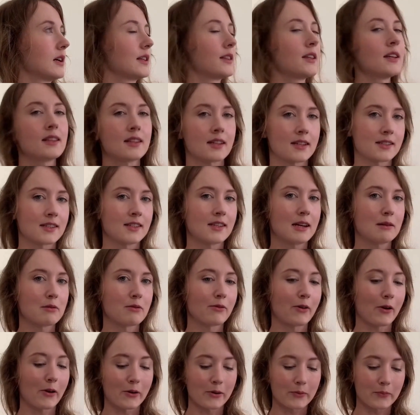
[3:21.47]
think that's the name of
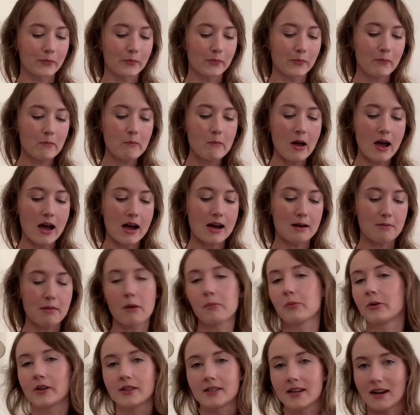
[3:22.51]
her. I'll
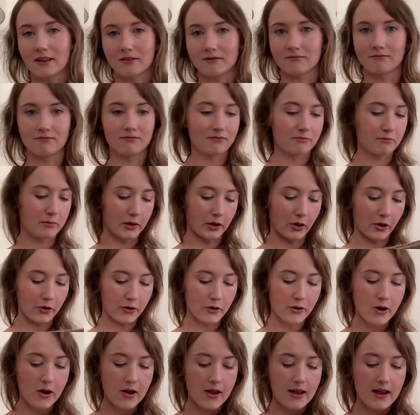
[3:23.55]
put it down below.